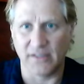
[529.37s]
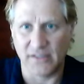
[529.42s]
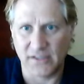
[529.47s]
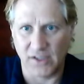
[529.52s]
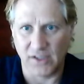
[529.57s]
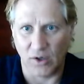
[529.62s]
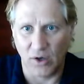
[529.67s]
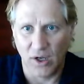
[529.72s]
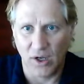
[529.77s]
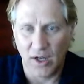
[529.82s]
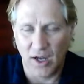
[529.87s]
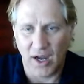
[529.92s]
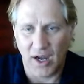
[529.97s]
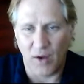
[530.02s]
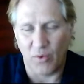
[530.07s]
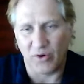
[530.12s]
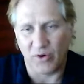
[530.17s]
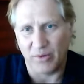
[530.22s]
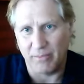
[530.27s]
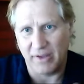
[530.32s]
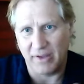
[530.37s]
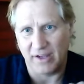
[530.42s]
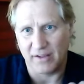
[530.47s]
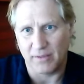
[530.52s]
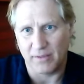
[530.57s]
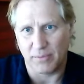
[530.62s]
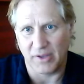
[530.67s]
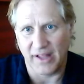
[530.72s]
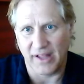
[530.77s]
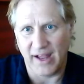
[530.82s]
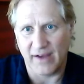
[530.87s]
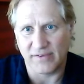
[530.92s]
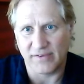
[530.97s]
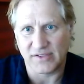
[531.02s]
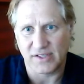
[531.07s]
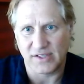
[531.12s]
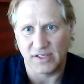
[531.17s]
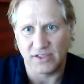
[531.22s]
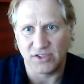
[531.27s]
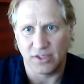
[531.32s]
So I wound up making the
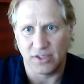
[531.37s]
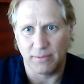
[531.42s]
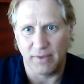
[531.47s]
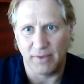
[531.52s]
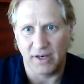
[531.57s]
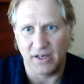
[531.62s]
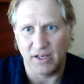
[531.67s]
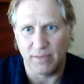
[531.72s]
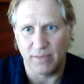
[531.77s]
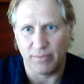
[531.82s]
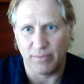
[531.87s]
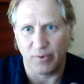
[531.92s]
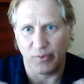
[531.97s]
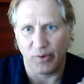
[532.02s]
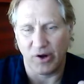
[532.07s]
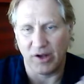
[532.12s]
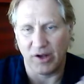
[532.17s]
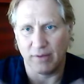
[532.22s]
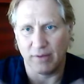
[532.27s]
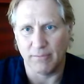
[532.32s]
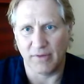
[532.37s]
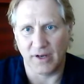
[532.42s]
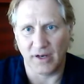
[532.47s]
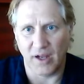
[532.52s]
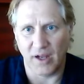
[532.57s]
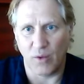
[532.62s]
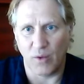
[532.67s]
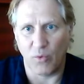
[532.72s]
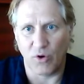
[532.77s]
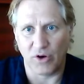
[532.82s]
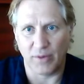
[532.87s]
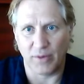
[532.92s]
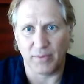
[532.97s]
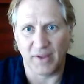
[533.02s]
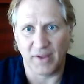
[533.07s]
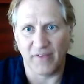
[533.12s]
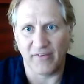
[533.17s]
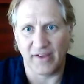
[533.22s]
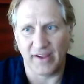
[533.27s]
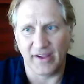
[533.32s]
playoffs, and I should have made a deeper run, but I wound up
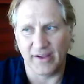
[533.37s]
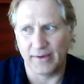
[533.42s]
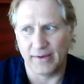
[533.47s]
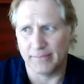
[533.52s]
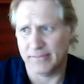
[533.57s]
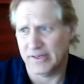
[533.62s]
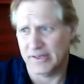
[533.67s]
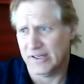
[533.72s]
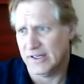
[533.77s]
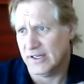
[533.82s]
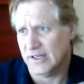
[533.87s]
giving him